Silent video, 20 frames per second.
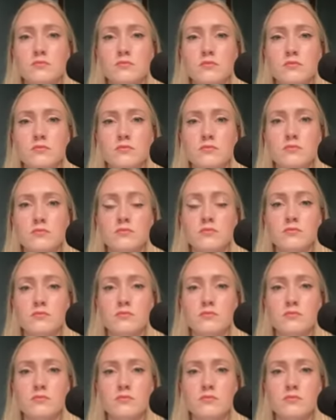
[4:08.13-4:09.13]

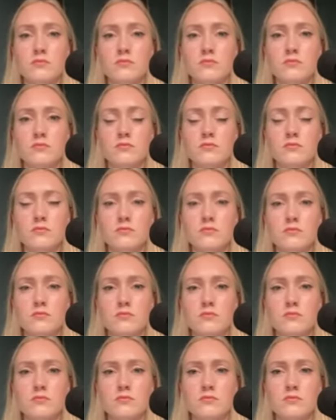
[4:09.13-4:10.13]

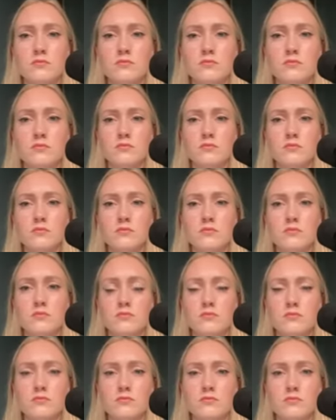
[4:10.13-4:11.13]

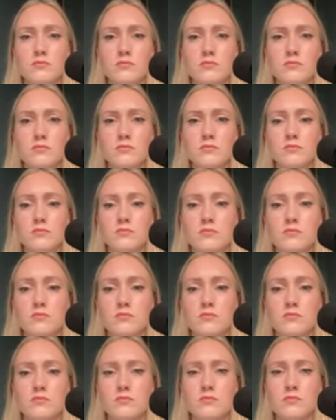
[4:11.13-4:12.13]

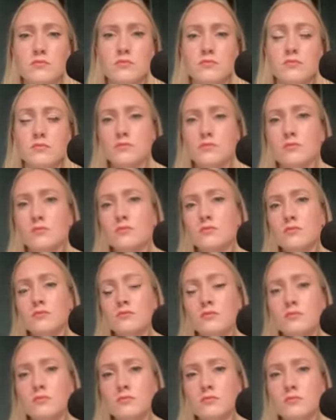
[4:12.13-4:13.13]

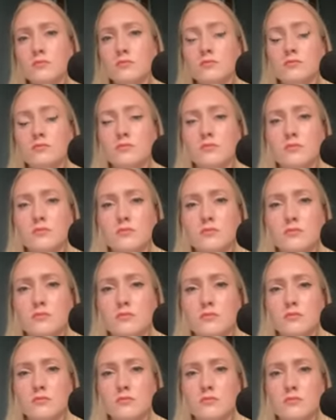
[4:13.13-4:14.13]

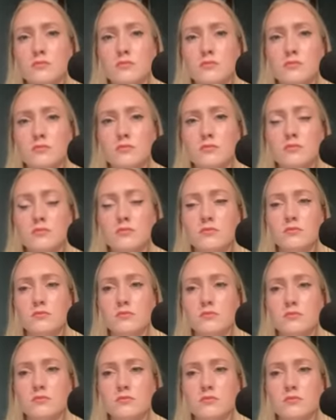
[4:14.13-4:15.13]

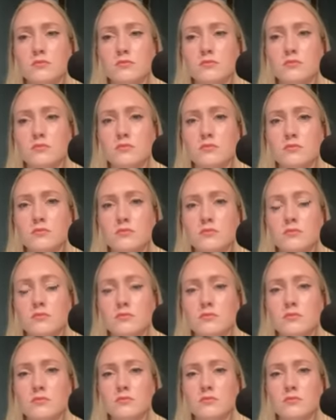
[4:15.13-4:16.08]
(silent)